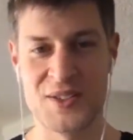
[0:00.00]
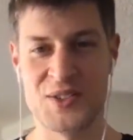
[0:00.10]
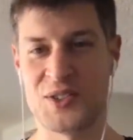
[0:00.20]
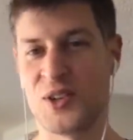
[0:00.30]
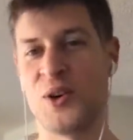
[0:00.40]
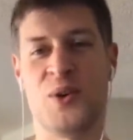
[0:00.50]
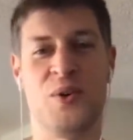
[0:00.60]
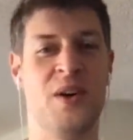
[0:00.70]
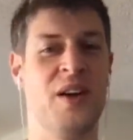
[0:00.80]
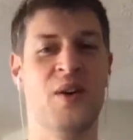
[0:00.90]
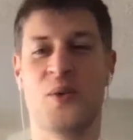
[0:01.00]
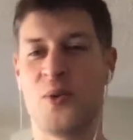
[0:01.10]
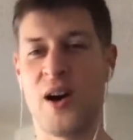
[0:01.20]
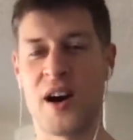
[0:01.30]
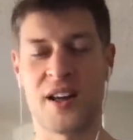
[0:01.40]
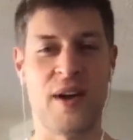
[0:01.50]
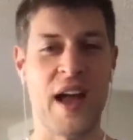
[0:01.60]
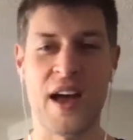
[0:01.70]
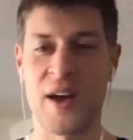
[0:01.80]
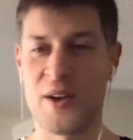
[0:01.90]
so walking
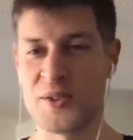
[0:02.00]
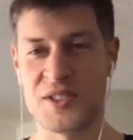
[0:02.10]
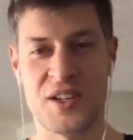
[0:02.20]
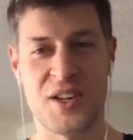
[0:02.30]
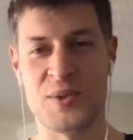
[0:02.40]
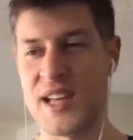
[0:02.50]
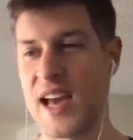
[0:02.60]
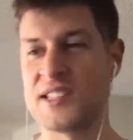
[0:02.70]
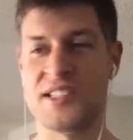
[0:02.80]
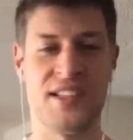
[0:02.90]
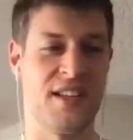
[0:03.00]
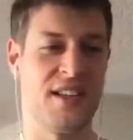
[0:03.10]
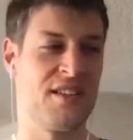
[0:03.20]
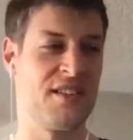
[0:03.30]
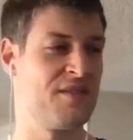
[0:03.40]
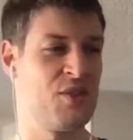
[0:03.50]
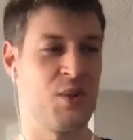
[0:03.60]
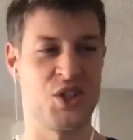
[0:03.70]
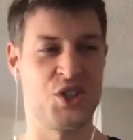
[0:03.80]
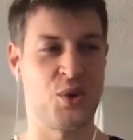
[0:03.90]
around you know dancing
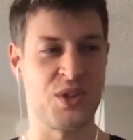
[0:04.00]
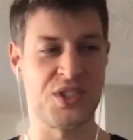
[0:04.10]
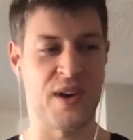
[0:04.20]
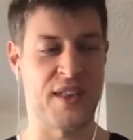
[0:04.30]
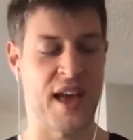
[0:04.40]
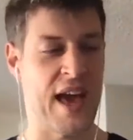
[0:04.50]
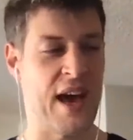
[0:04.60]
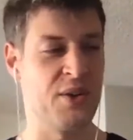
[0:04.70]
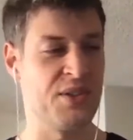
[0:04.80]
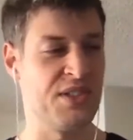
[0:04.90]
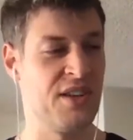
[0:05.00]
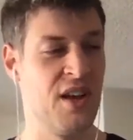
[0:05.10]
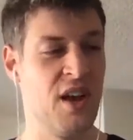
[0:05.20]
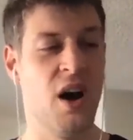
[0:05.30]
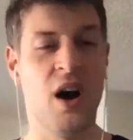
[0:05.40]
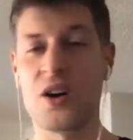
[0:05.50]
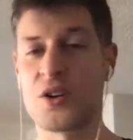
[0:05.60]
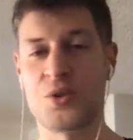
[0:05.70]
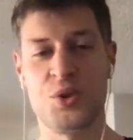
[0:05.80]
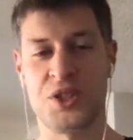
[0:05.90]
doing chores around the house all
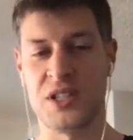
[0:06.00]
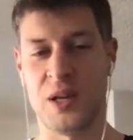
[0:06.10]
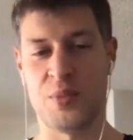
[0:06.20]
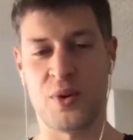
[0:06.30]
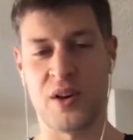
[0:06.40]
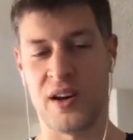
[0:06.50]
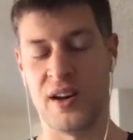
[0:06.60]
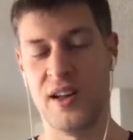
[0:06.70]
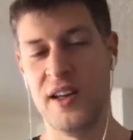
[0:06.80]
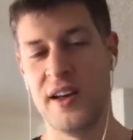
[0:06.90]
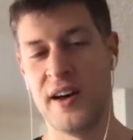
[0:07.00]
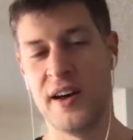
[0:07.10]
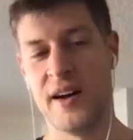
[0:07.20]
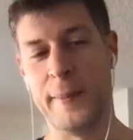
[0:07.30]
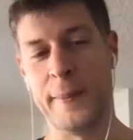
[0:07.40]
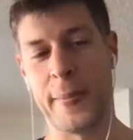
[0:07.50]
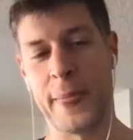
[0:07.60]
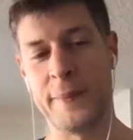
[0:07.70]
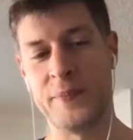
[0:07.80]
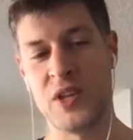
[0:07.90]
crucially important um,
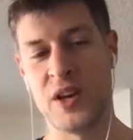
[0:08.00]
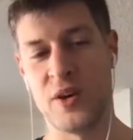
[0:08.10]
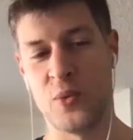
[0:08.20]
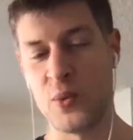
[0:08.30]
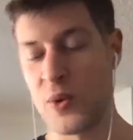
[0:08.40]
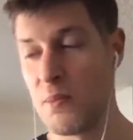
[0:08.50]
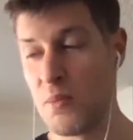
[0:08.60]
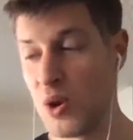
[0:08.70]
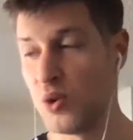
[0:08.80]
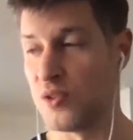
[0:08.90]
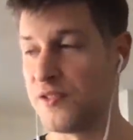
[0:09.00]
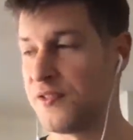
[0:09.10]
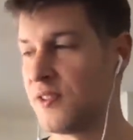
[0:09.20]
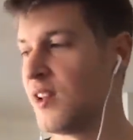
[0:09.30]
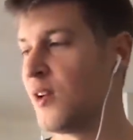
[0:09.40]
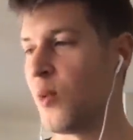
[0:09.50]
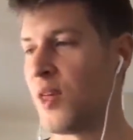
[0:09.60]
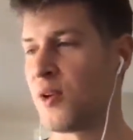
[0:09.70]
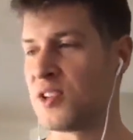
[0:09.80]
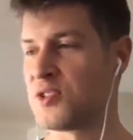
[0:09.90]
you know when we move
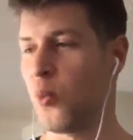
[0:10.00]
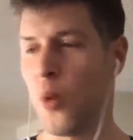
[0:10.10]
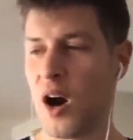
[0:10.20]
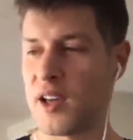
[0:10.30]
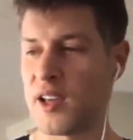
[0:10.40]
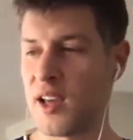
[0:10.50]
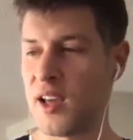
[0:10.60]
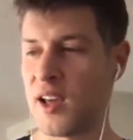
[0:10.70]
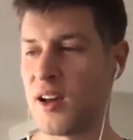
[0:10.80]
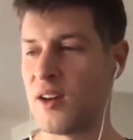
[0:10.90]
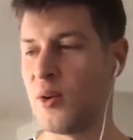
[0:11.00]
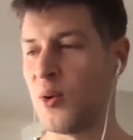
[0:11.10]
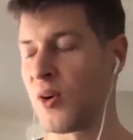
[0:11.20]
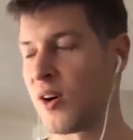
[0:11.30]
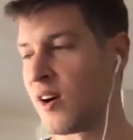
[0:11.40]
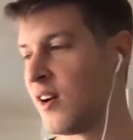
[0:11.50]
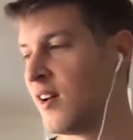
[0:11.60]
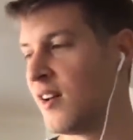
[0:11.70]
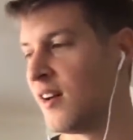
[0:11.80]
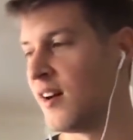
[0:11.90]
whether it's walking or
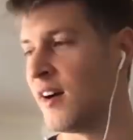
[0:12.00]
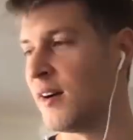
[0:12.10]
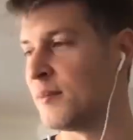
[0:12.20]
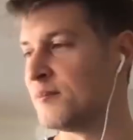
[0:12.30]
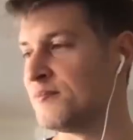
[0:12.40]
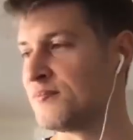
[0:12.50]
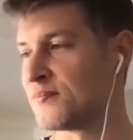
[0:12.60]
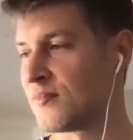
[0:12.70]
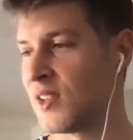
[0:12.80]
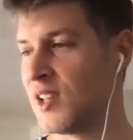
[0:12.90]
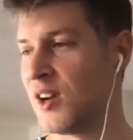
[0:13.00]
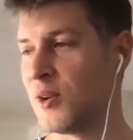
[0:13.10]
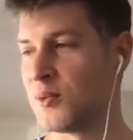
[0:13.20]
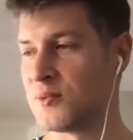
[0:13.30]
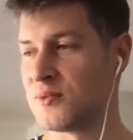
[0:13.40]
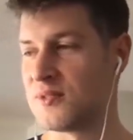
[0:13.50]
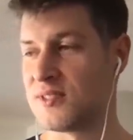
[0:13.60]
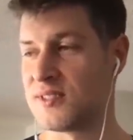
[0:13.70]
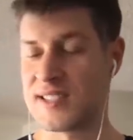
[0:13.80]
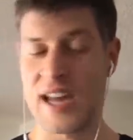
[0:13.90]
um, you know
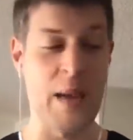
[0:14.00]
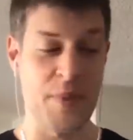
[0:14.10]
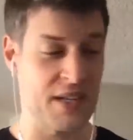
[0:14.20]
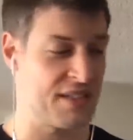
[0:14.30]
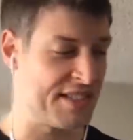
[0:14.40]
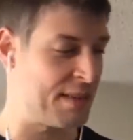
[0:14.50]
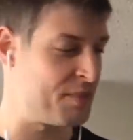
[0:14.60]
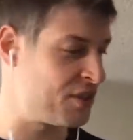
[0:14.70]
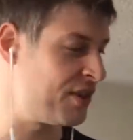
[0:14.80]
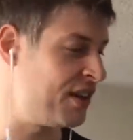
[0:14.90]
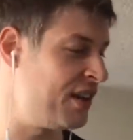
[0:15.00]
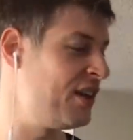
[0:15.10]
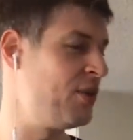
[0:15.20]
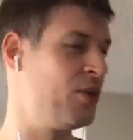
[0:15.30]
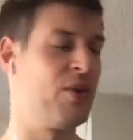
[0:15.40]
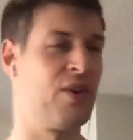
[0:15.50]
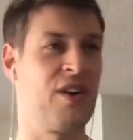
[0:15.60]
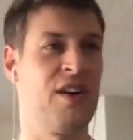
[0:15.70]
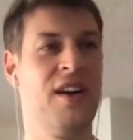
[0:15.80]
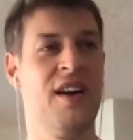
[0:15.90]
typing to some degree
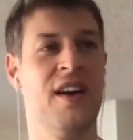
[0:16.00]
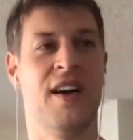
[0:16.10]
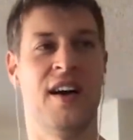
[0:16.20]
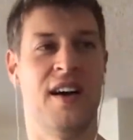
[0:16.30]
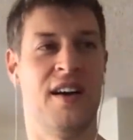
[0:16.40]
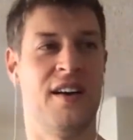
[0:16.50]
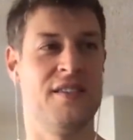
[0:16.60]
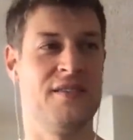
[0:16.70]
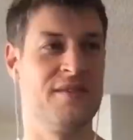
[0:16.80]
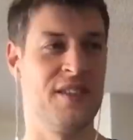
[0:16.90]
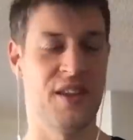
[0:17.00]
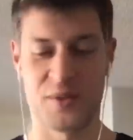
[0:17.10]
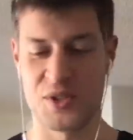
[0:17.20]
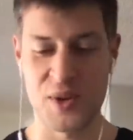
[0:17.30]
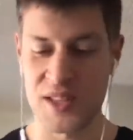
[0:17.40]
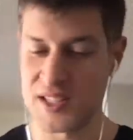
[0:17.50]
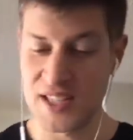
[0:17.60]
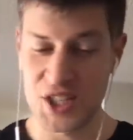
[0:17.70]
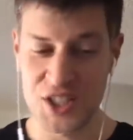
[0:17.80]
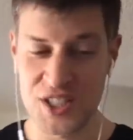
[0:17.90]
or uh, you know doing the
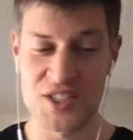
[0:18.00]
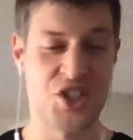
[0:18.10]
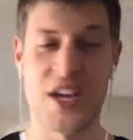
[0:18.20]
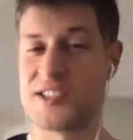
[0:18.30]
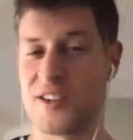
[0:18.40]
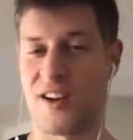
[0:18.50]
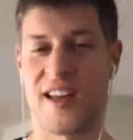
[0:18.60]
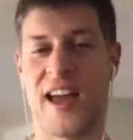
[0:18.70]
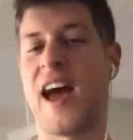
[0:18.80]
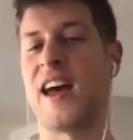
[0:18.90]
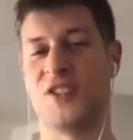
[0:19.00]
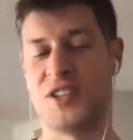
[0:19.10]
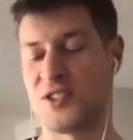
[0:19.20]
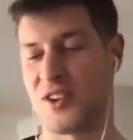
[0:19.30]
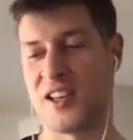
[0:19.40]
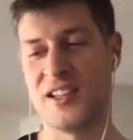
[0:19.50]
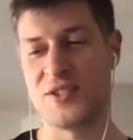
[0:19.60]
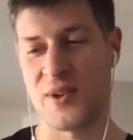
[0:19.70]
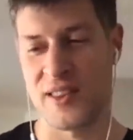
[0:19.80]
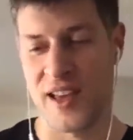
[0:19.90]
dishes chasing our cat chasing our
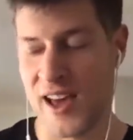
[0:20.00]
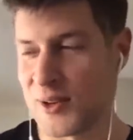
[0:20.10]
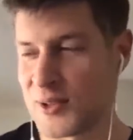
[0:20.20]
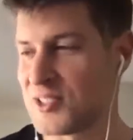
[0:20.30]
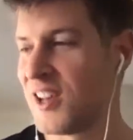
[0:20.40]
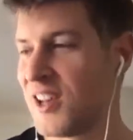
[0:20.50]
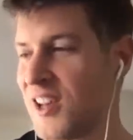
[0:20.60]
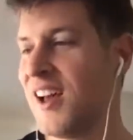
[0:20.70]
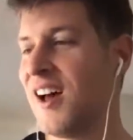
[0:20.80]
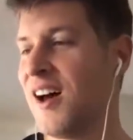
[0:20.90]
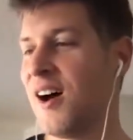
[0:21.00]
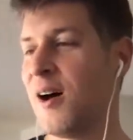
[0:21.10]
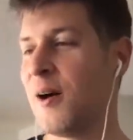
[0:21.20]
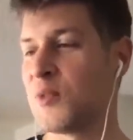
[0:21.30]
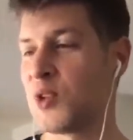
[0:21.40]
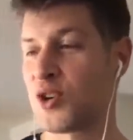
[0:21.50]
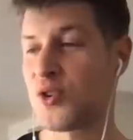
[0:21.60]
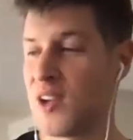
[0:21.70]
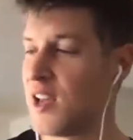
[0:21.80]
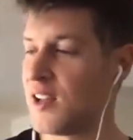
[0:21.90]
kids around the house um, you're
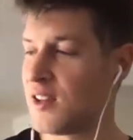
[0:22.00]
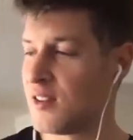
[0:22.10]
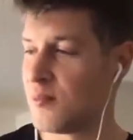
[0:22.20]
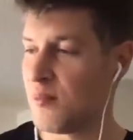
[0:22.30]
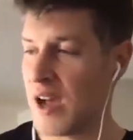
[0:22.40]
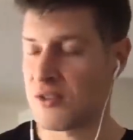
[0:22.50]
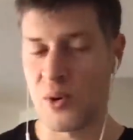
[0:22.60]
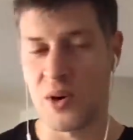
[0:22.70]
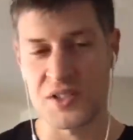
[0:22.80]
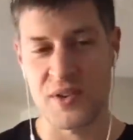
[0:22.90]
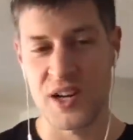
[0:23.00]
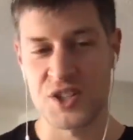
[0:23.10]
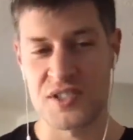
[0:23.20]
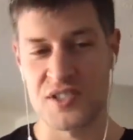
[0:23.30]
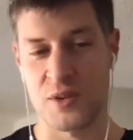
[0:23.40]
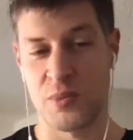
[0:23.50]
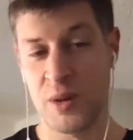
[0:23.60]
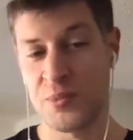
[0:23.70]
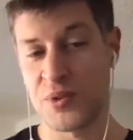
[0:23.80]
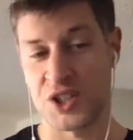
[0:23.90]
creating micro alterations to your
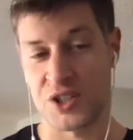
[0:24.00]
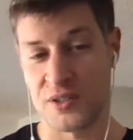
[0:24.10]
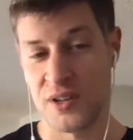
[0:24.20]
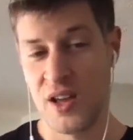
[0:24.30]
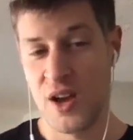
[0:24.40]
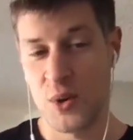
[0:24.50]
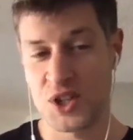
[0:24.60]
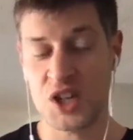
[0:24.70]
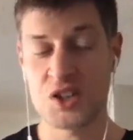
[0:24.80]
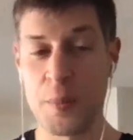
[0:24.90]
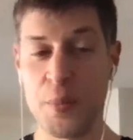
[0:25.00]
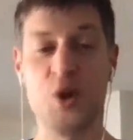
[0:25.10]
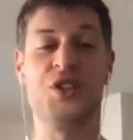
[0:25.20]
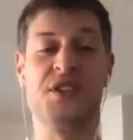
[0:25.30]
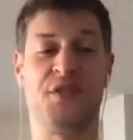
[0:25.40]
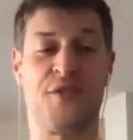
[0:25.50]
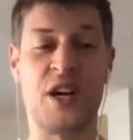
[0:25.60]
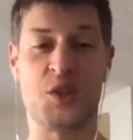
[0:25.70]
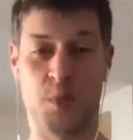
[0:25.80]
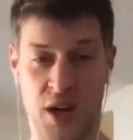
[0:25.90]
blood pressure, which actually pushes
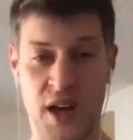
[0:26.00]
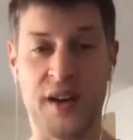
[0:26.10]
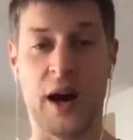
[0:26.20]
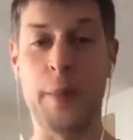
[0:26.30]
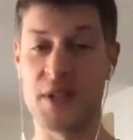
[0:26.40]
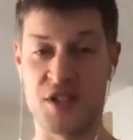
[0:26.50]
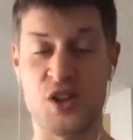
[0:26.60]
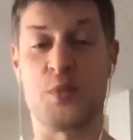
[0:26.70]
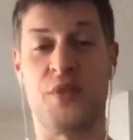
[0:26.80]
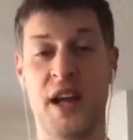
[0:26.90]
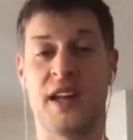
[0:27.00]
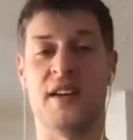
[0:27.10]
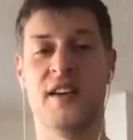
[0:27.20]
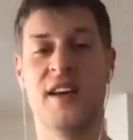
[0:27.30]
fresh blood up into your brain.